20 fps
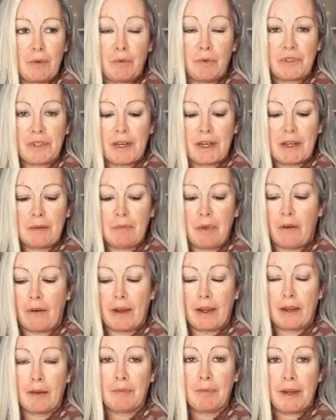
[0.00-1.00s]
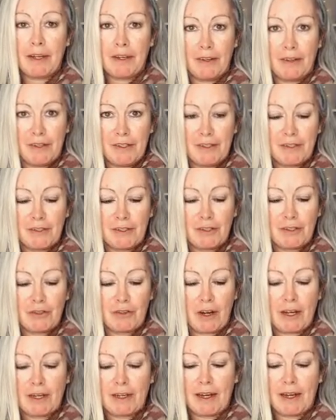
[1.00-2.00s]
was any bowing, be nice and
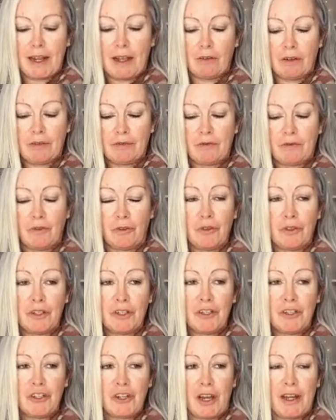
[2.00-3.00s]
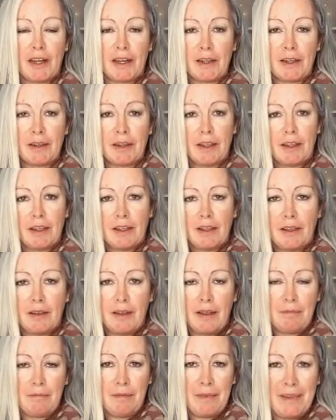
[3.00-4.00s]
straight now. If not, you can gently
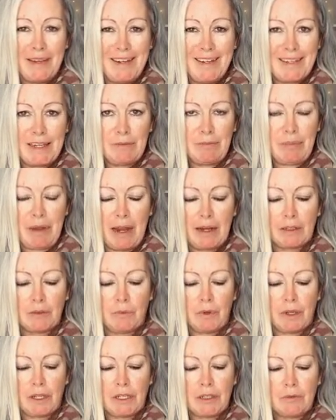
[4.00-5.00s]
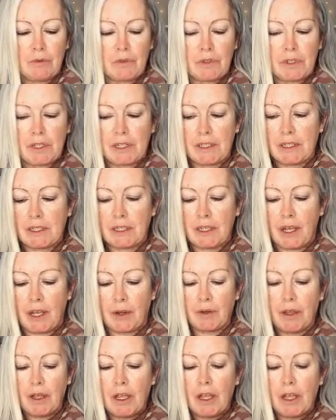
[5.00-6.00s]
ease it back the way you want it to
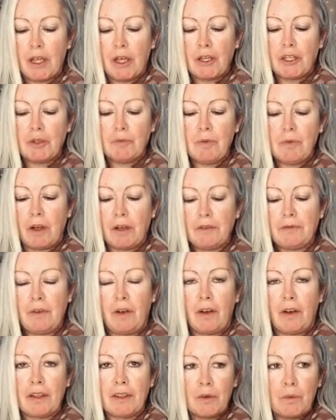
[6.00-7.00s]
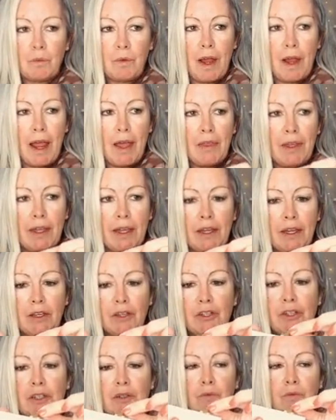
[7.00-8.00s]
go. You might find that where the
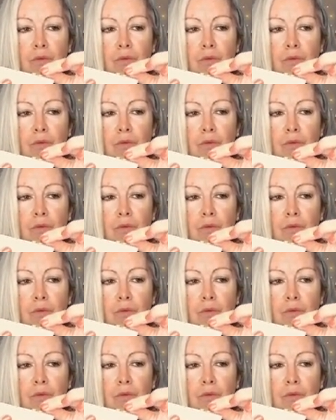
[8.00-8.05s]
hinges